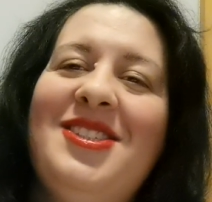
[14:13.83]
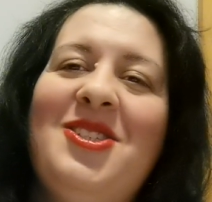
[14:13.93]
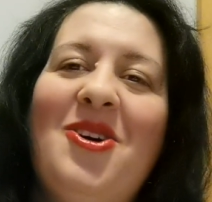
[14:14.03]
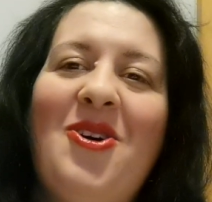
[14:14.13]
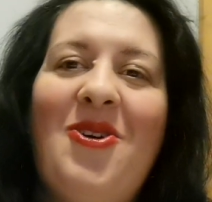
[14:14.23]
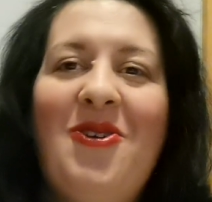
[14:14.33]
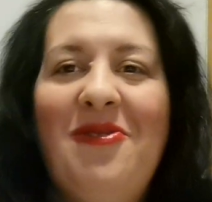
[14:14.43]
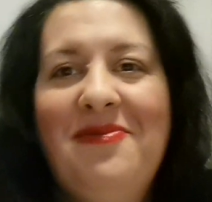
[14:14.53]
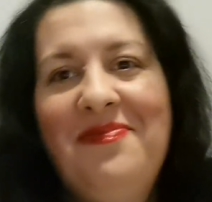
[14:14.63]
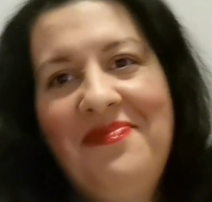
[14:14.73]

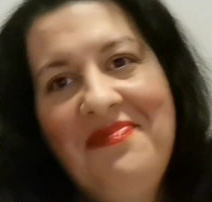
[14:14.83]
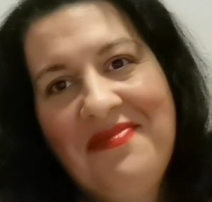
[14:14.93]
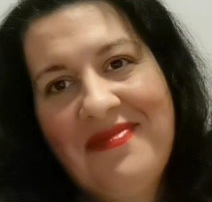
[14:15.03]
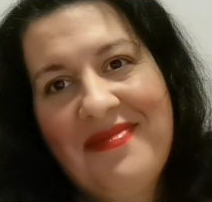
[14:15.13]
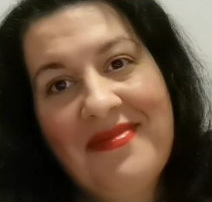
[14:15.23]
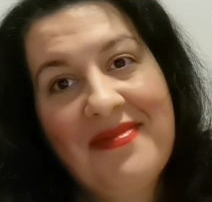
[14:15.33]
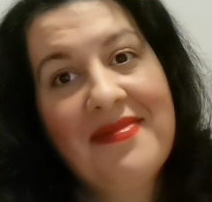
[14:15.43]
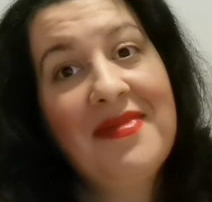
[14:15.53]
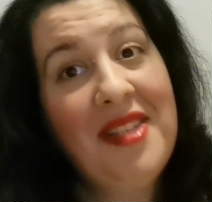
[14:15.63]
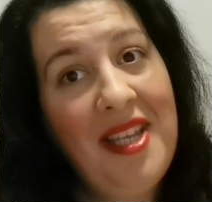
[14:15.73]
So,
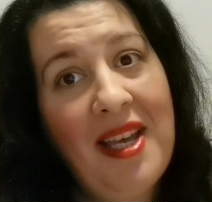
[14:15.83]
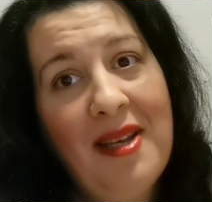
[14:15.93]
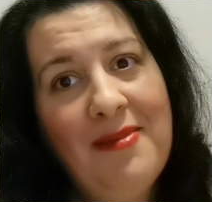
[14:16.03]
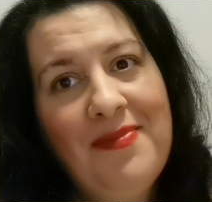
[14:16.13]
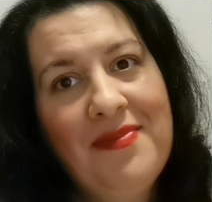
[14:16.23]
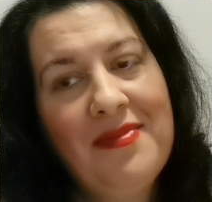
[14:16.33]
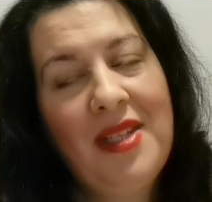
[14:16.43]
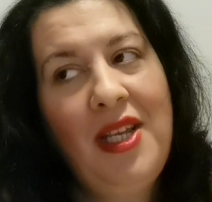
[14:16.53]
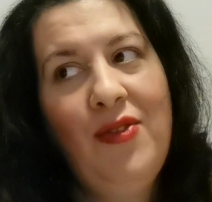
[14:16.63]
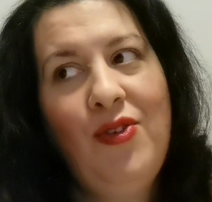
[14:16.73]
yeah,
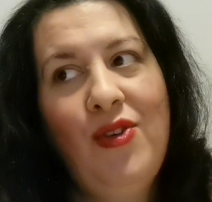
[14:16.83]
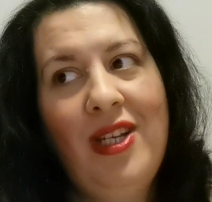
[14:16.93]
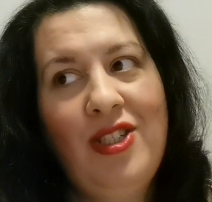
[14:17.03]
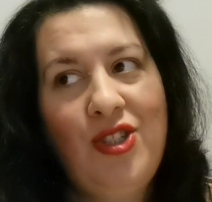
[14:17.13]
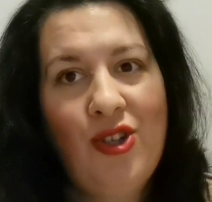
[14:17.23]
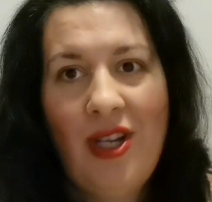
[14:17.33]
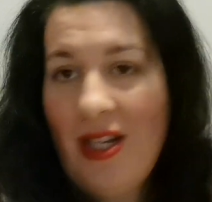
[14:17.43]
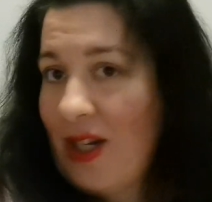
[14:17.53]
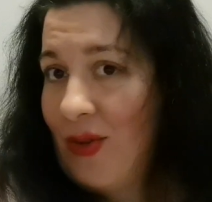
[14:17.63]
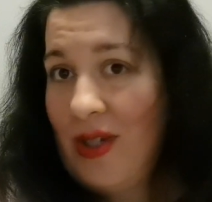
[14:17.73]
if you
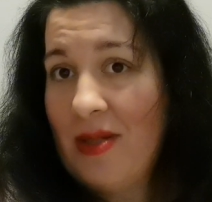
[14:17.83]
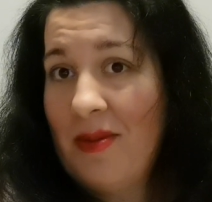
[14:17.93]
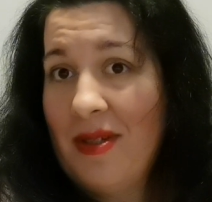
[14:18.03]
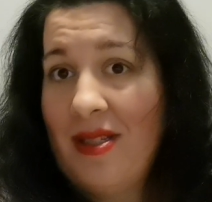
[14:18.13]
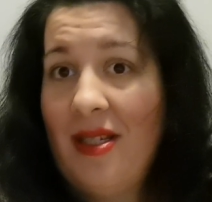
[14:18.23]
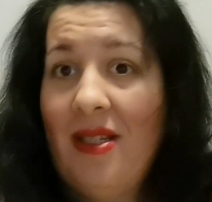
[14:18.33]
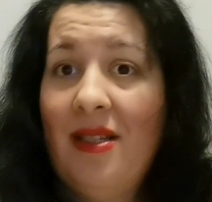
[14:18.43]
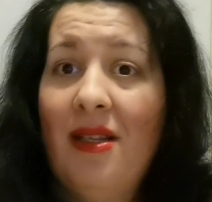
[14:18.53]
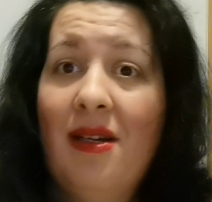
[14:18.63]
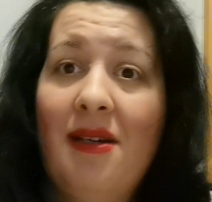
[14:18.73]
enjoy the Christmas
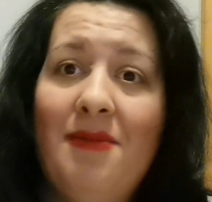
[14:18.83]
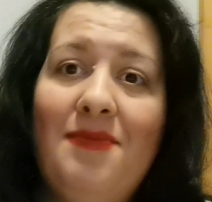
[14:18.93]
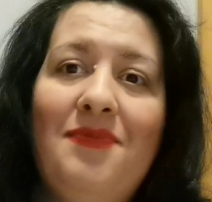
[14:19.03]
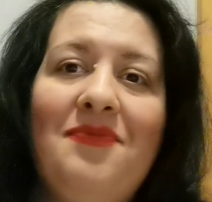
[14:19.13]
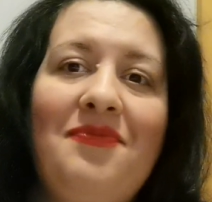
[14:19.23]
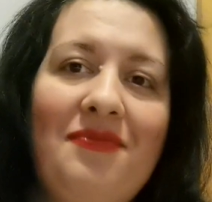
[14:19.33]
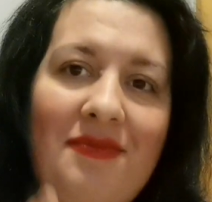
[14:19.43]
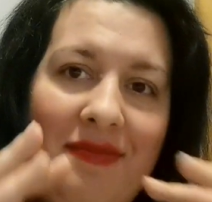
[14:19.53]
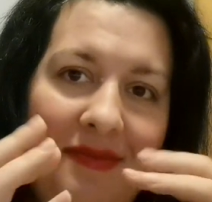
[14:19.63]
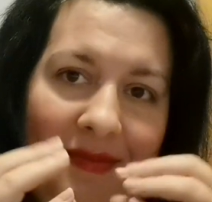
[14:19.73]
in
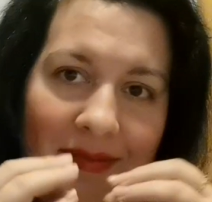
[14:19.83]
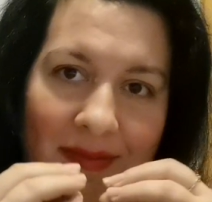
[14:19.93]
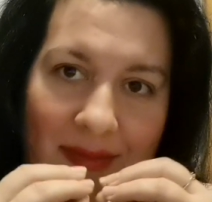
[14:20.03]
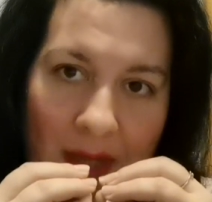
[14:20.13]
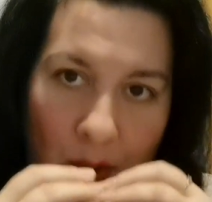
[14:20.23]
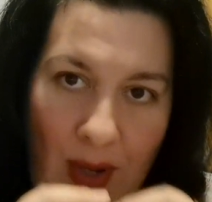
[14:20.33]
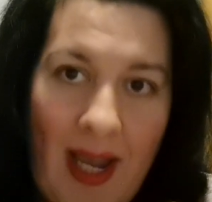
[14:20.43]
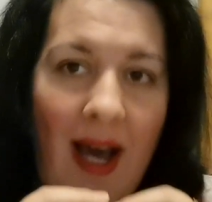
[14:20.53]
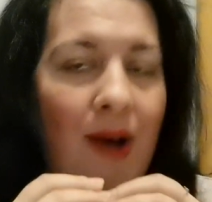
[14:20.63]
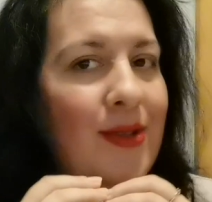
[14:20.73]
the
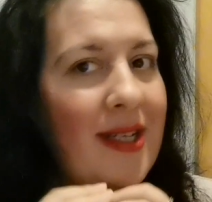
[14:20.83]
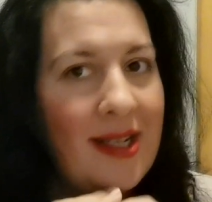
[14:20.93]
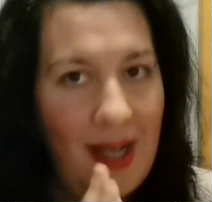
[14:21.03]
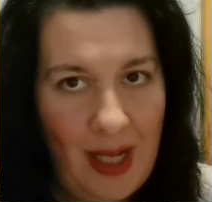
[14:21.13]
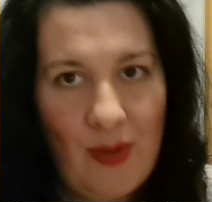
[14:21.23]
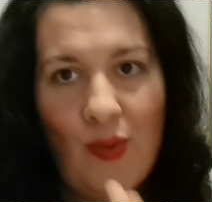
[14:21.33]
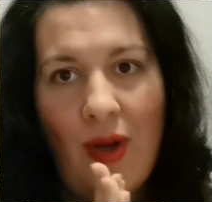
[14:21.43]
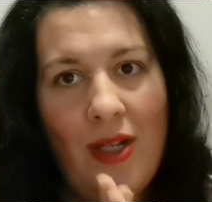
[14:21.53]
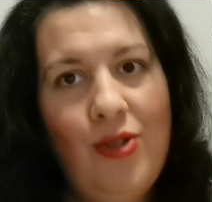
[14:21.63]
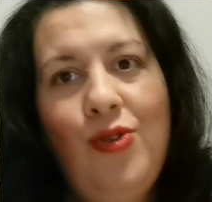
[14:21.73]
way how the God
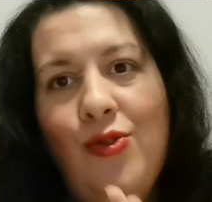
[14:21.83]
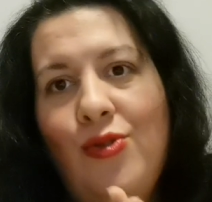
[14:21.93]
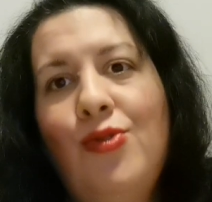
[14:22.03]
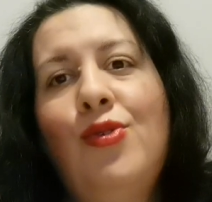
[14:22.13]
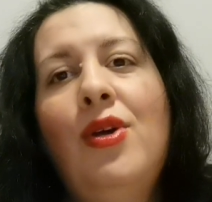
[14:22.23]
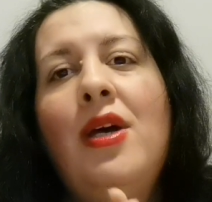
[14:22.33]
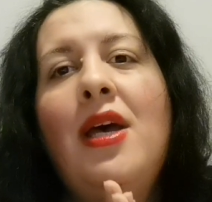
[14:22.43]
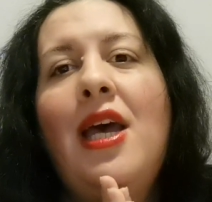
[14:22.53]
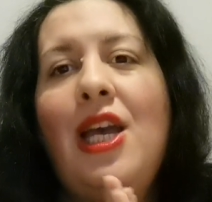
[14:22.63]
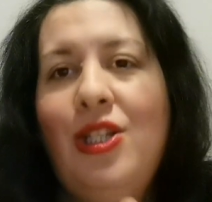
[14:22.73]
wants you to
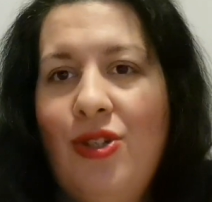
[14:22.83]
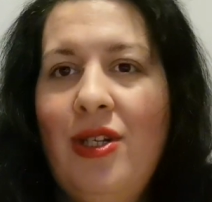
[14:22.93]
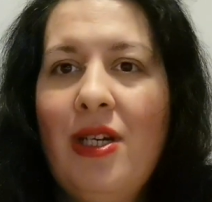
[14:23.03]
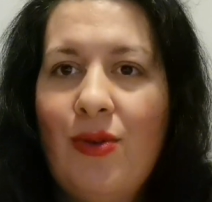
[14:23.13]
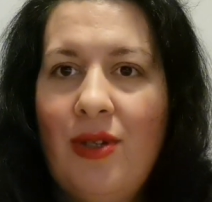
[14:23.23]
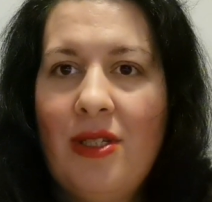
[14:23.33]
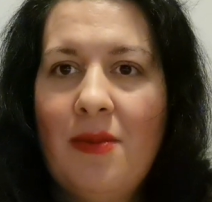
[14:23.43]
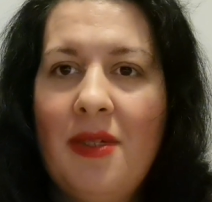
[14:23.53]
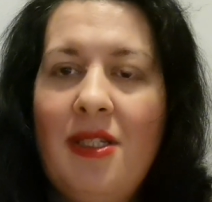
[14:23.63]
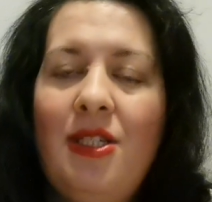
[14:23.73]
enjoy the
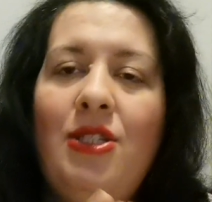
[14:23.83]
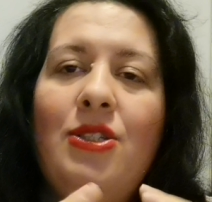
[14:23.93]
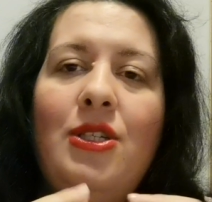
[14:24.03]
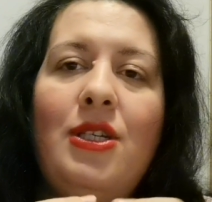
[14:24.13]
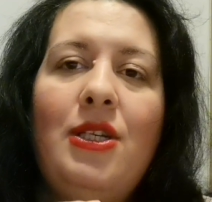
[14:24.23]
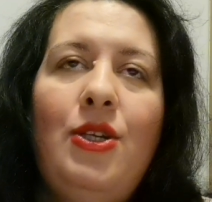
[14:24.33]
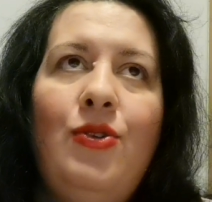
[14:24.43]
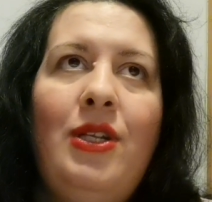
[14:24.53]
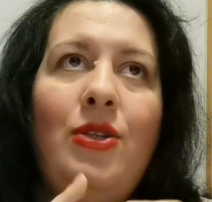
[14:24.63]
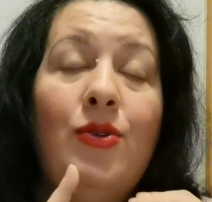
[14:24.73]
Christmas, you
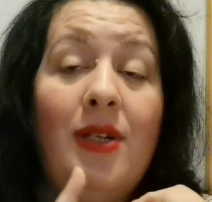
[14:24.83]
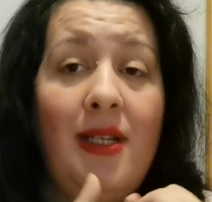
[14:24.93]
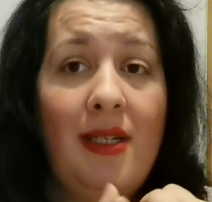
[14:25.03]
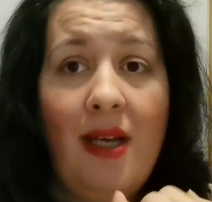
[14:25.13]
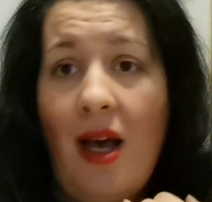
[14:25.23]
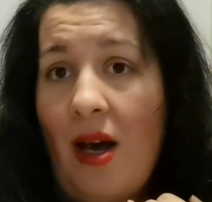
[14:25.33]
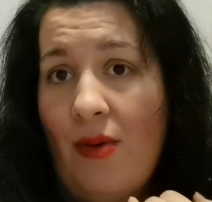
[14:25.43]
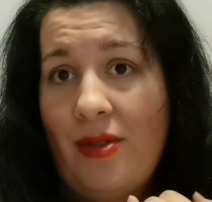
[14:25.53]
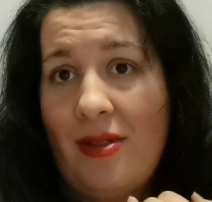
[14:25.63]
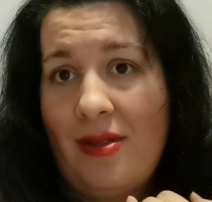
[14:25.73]
need to clean the
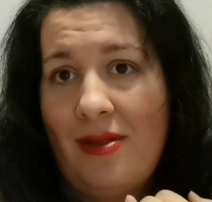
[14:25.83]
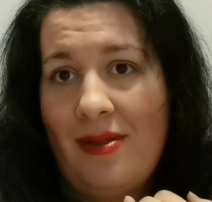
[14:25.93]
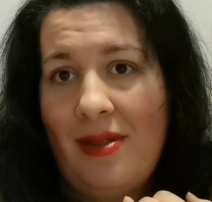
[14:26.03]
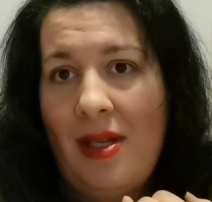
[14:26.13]
house,